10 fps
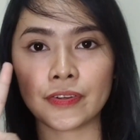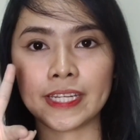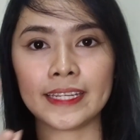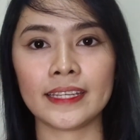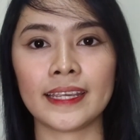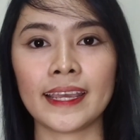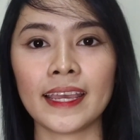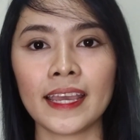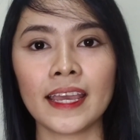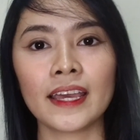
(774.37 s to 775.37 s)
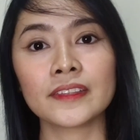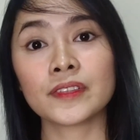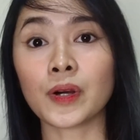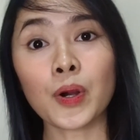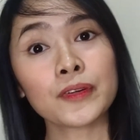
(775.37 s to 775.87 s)
3,
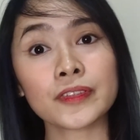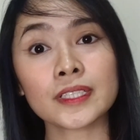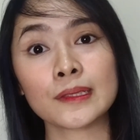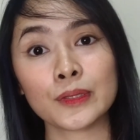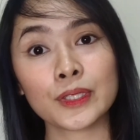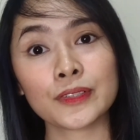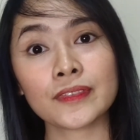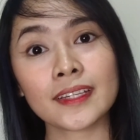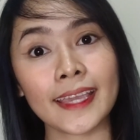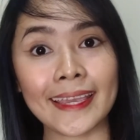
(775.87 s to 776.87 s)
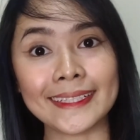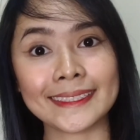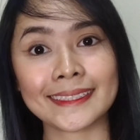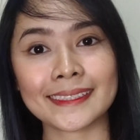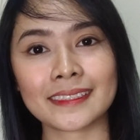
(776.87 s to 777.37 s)
the overlook of the
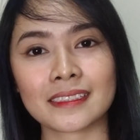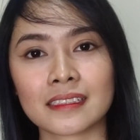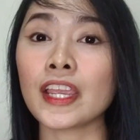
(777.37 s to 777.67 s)
case.